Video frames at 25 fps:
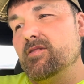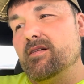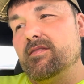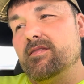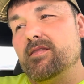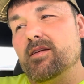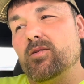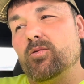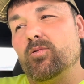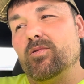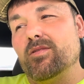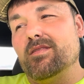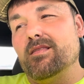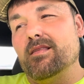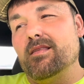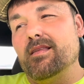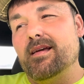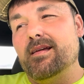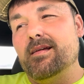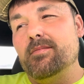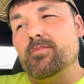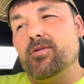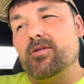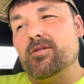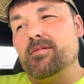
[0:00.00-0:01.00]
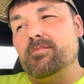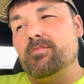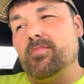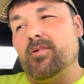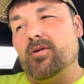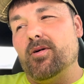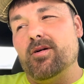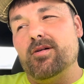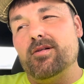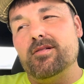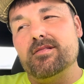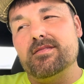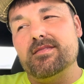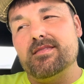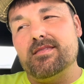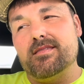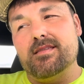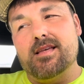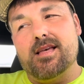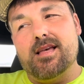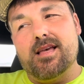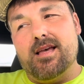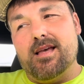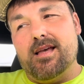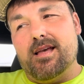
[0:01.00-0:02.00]
I think with labor and parts,
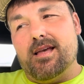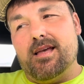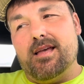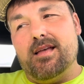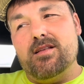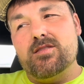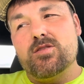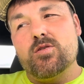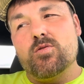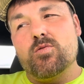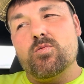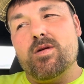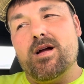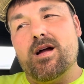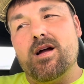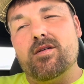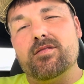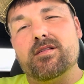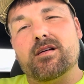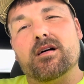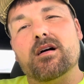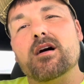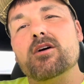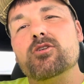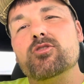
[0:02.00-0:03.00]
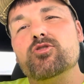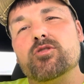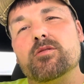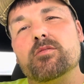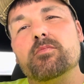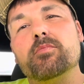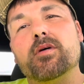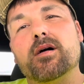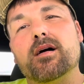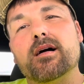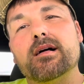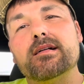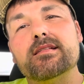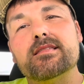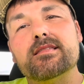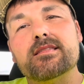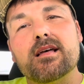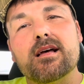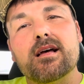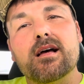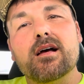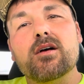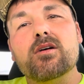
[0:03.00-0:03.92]
it's around 100 bucks.